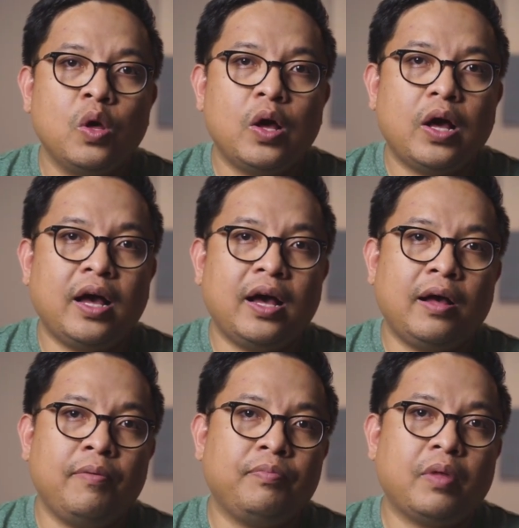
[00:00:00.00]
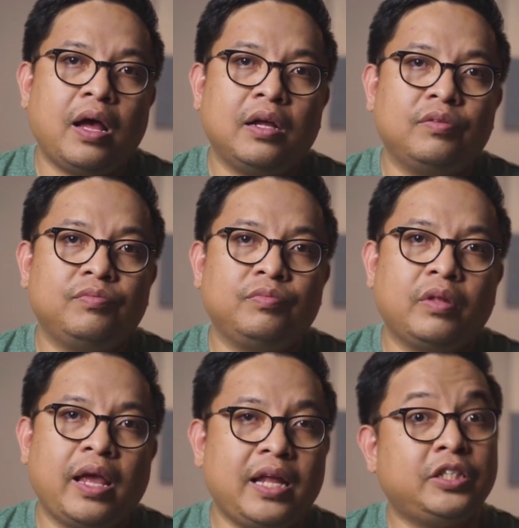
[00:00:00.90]
ang
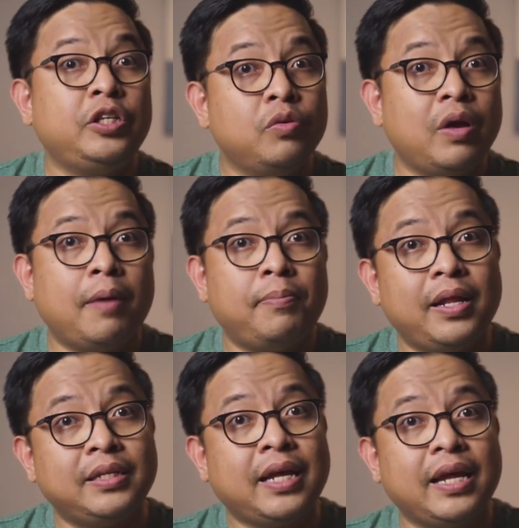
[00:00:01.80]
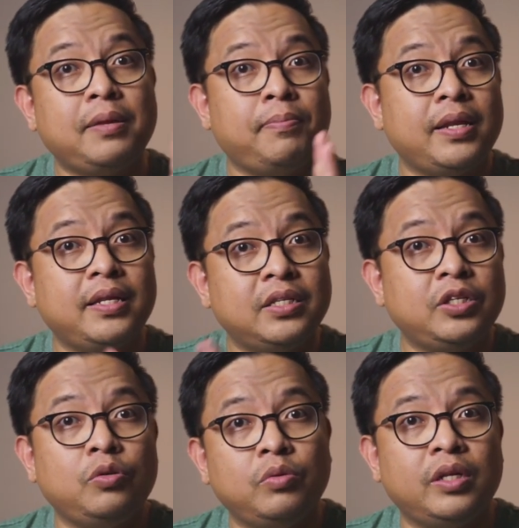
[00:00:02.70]
HDU nga pala is high
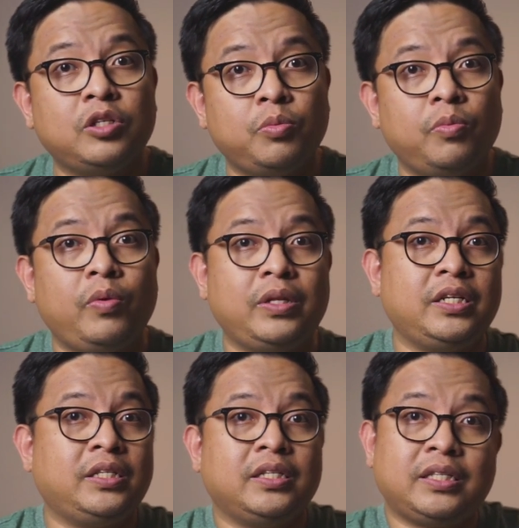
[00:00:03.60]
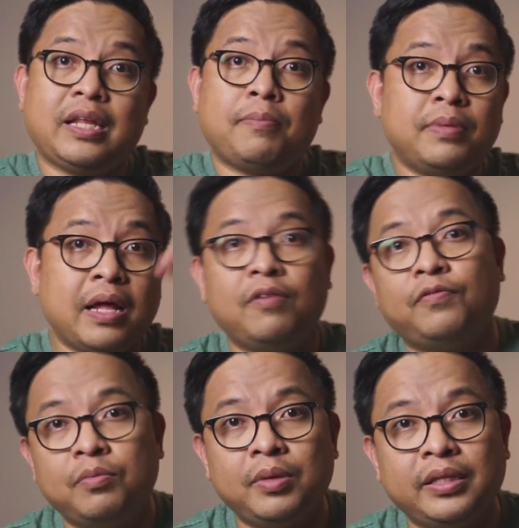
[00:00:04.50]
dependency unit, which is a step down
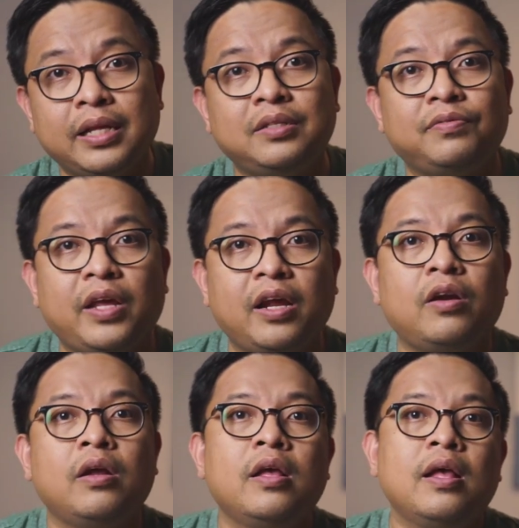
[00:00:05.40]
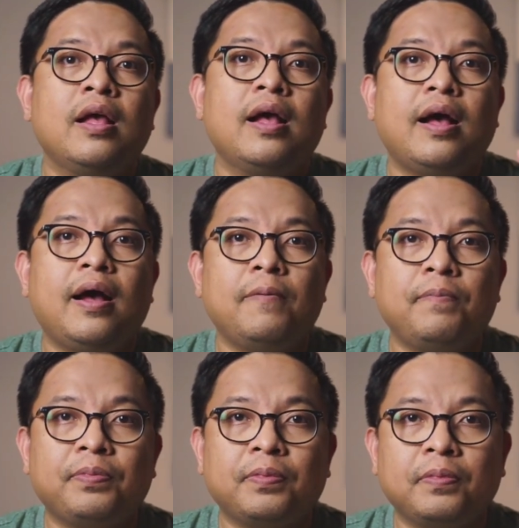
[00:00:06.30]
from intensive care.
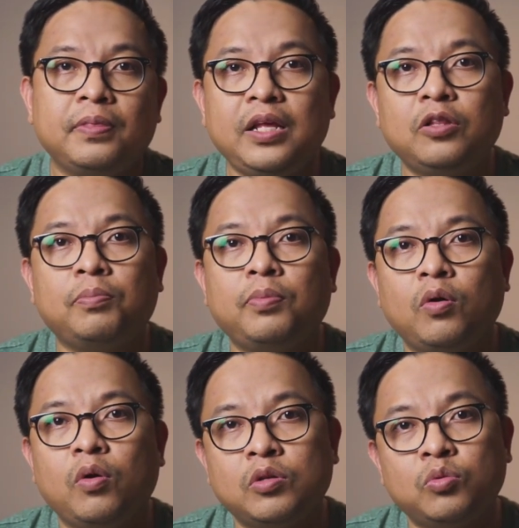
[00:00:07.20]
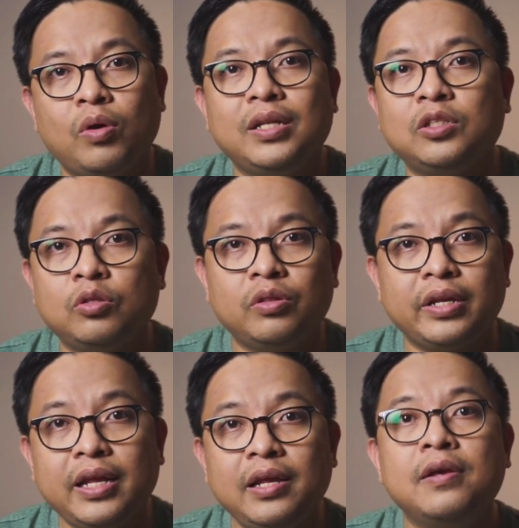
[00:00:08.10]
Ang dito po is
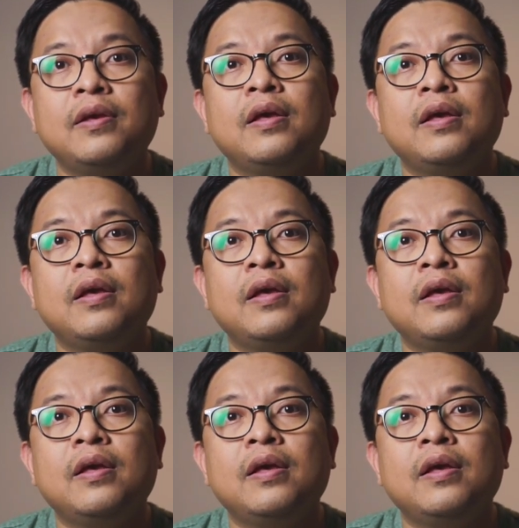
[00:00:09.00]
1:3.